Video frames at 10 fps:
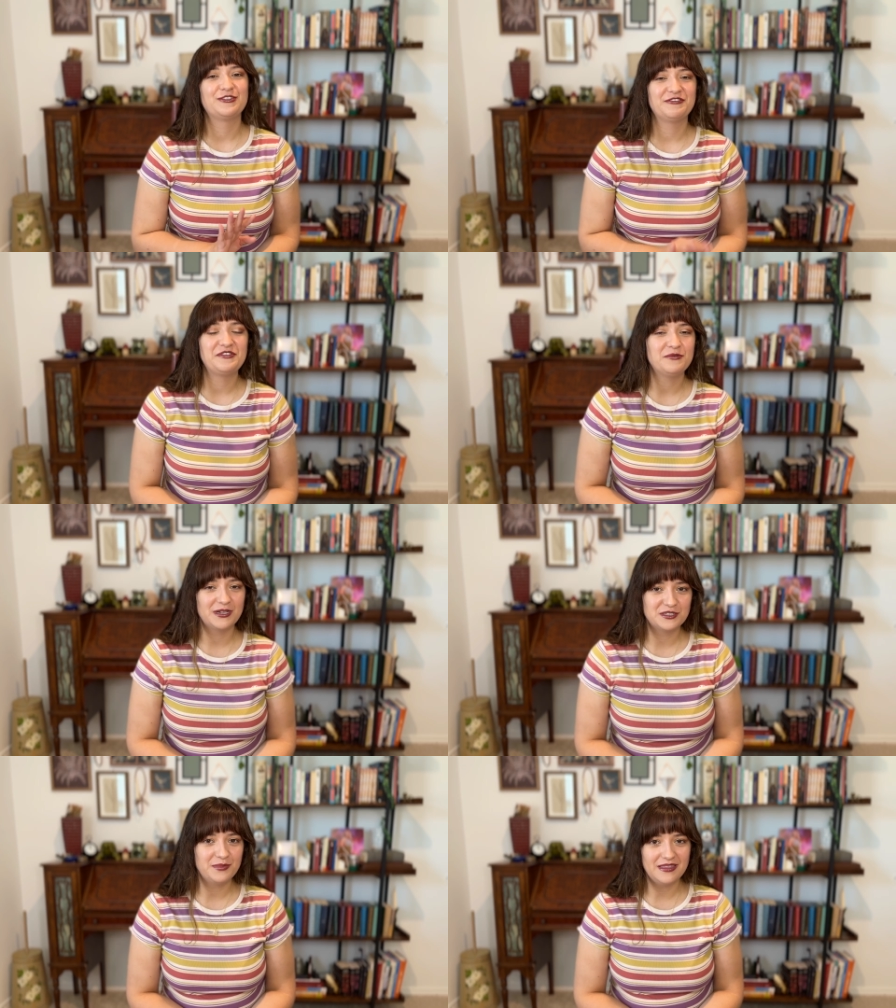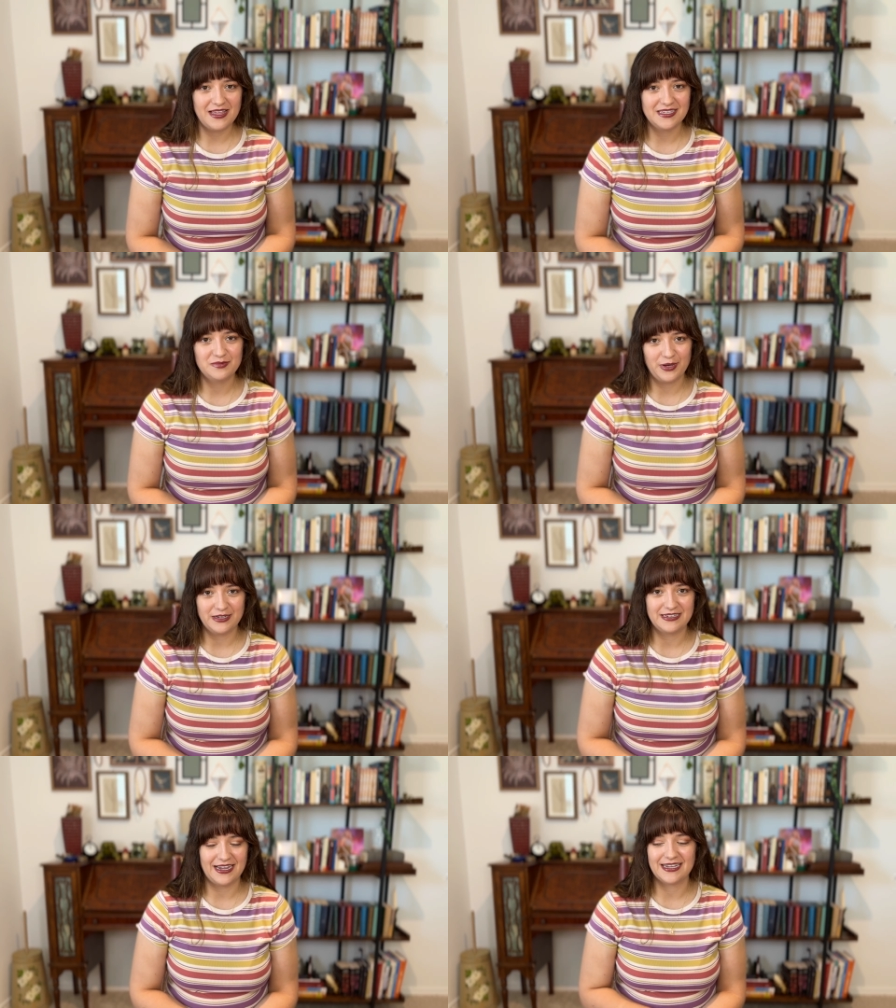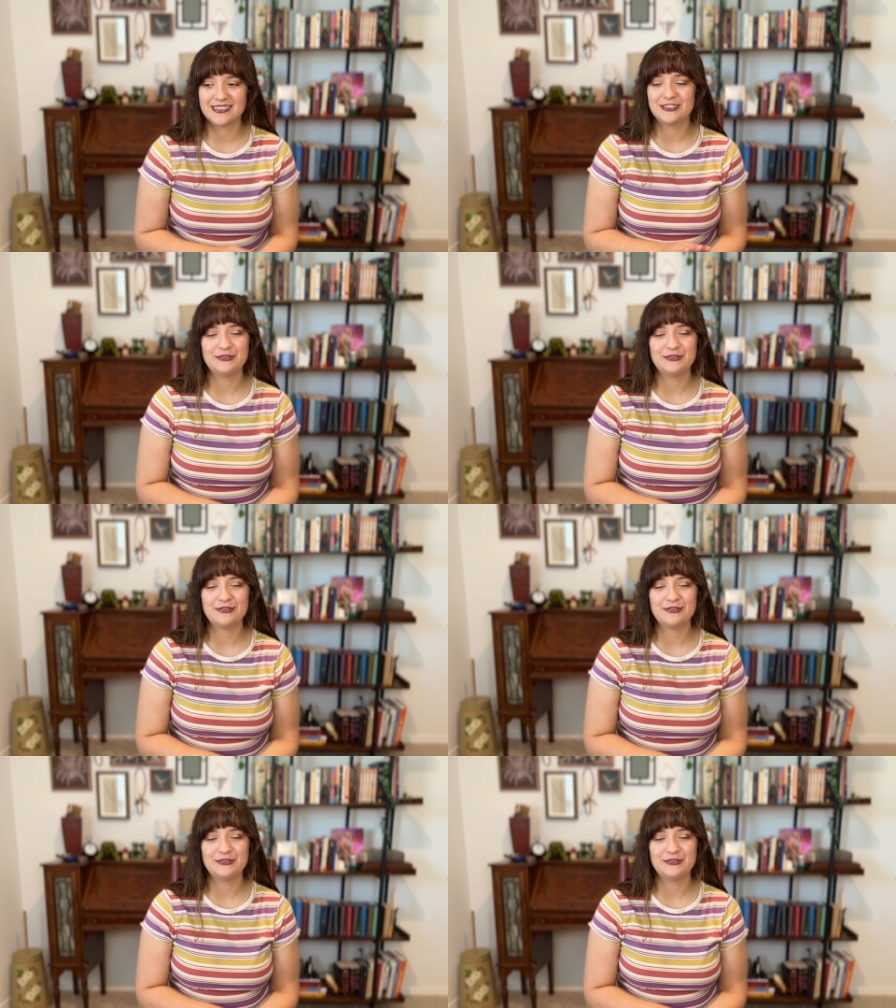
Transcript: if you watched my last podcast,